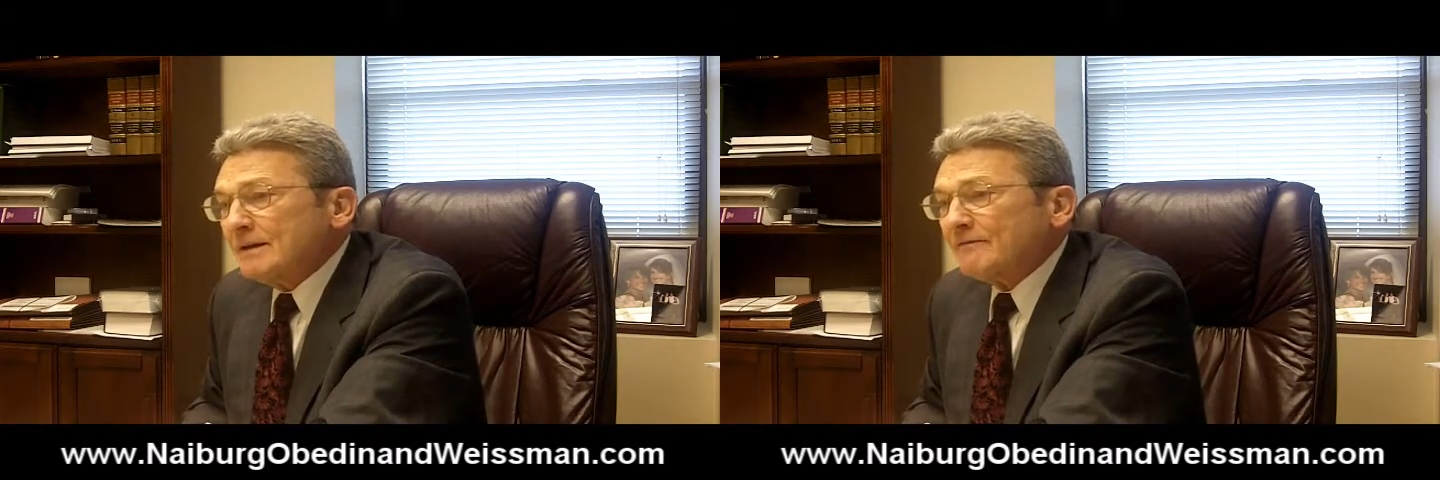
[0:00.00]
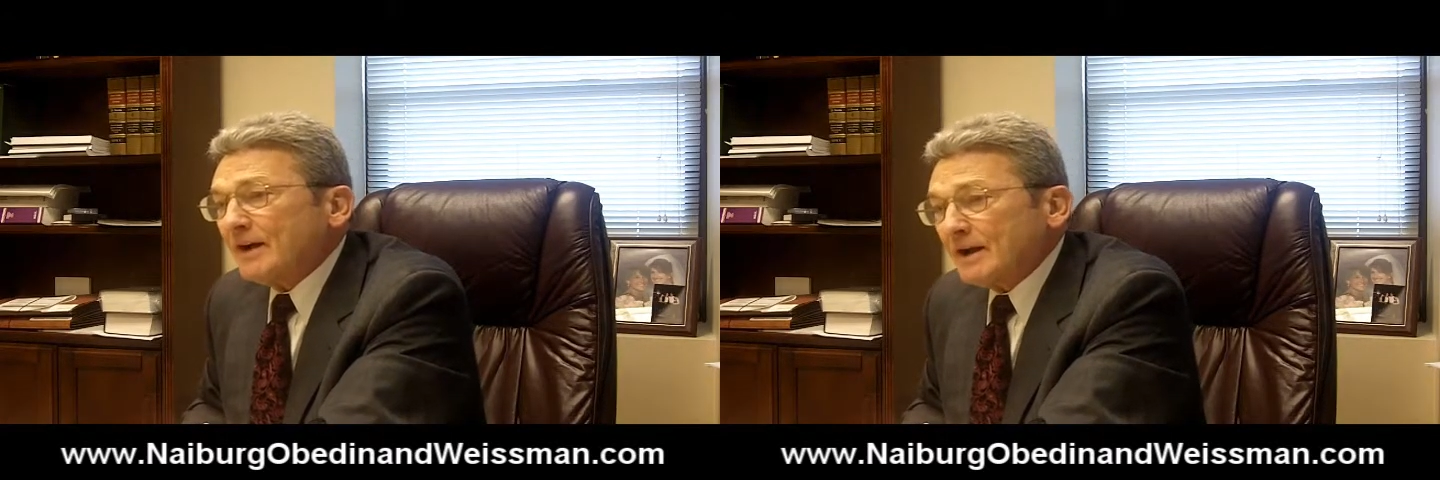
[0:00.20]

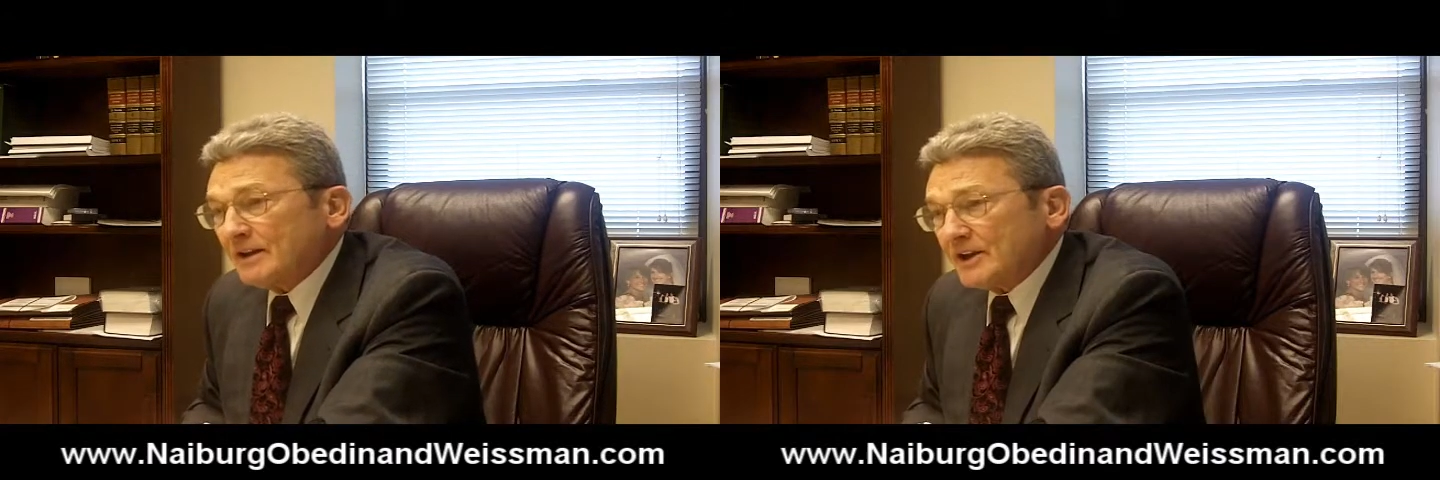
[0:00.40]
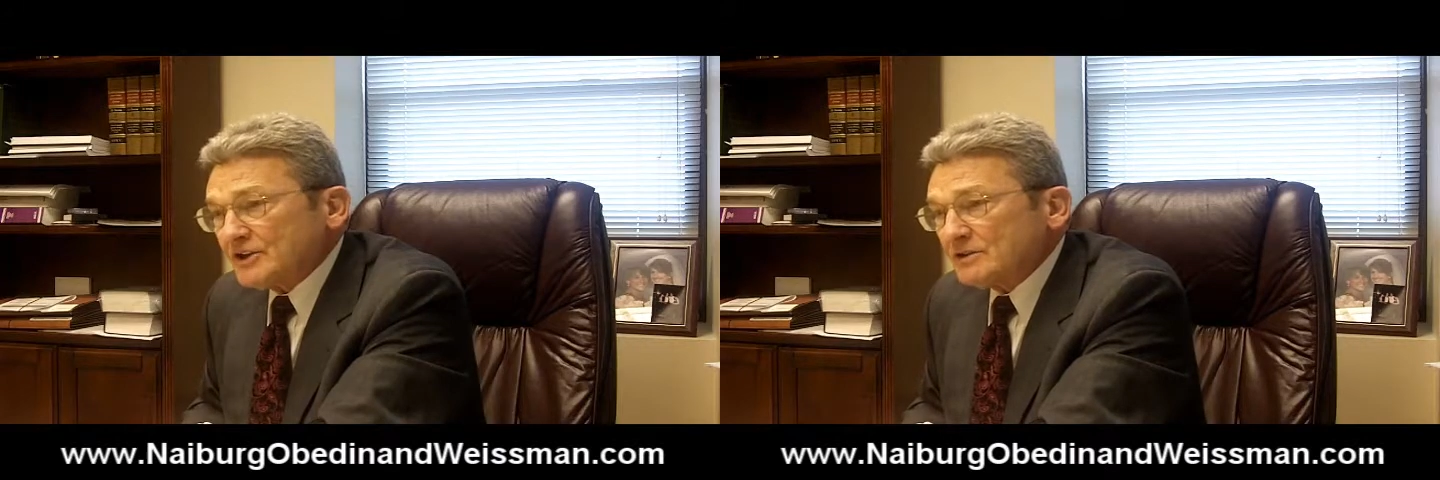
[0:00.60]
in
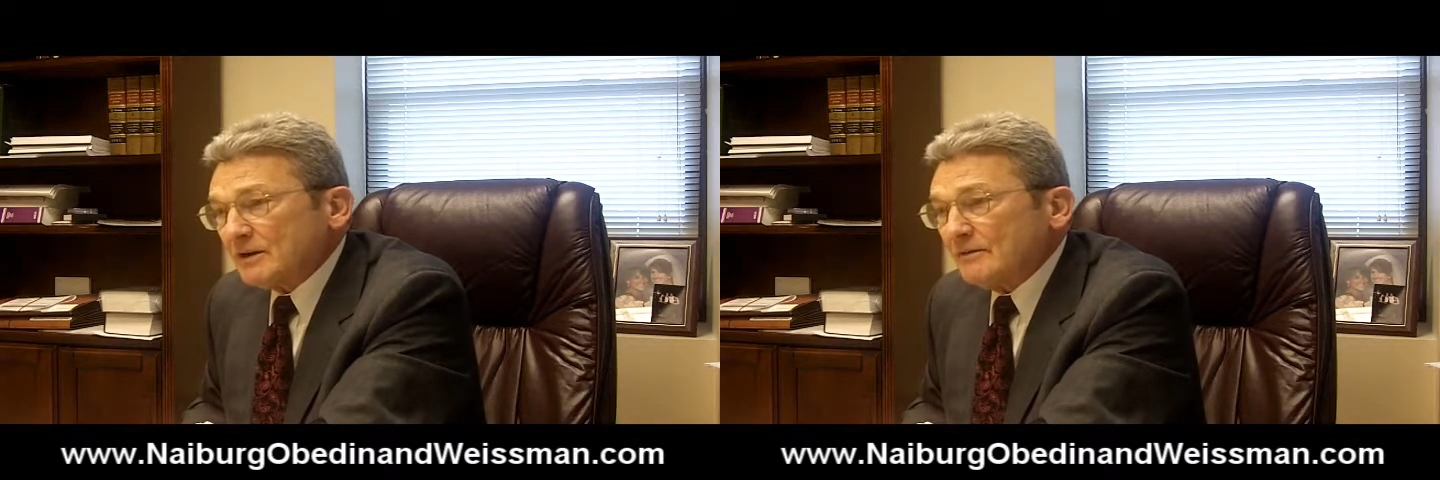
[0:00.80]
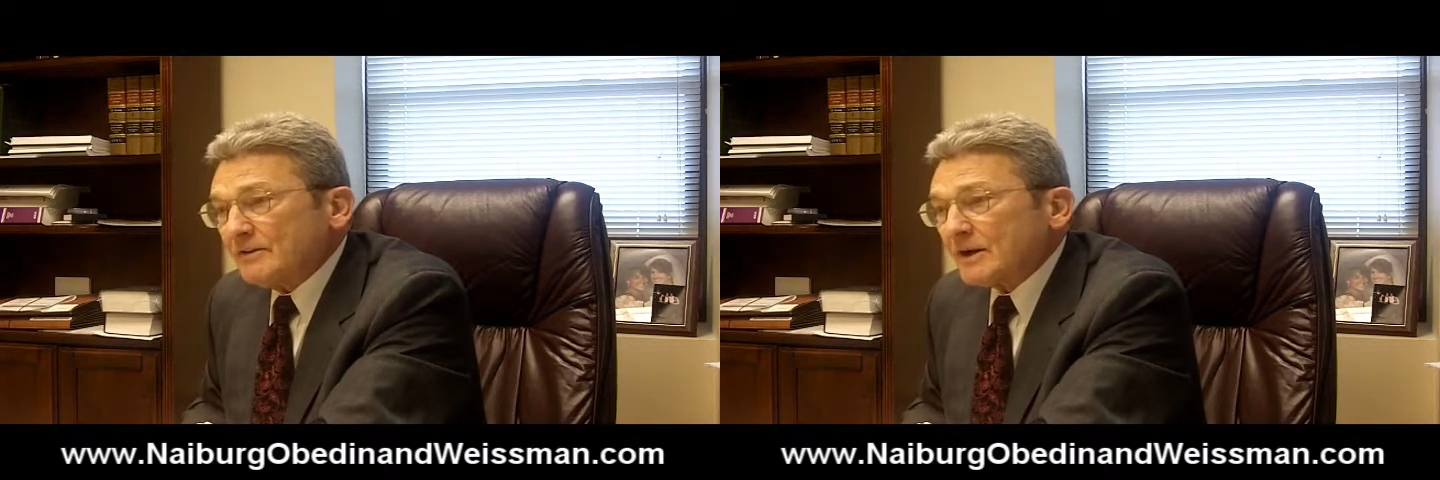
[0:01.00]

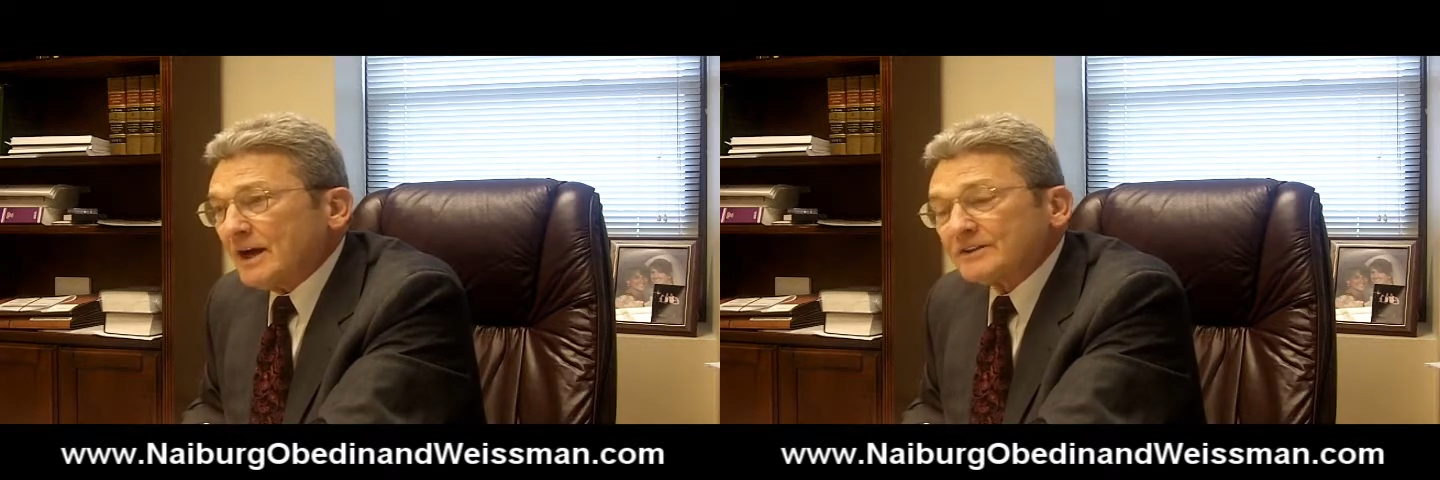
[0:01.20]
violation of the